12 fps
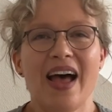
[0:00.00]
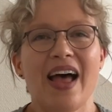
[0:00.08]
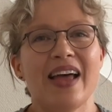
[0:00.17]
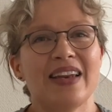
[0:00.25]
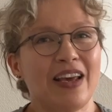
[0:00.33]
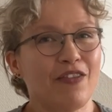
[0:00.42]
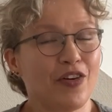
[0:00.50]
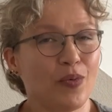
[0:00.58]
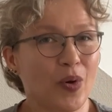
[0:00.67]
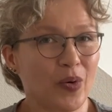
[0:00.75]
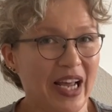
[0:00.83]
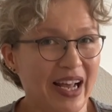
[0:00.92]
and
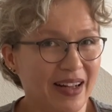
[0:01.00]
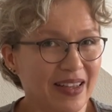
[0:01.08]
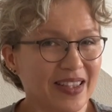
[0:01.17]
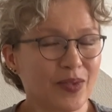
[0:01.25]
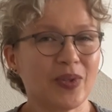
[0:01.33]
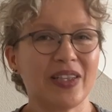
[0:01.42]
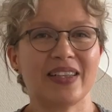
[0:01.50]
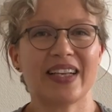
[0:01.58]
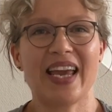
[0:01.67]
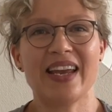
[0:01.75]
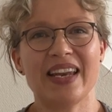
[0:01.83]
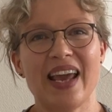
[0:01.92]
everyone else will
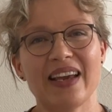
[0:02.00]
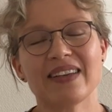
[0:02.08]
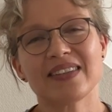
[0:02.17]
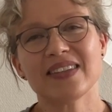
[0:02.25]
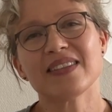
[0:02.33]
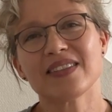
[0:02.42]
gain access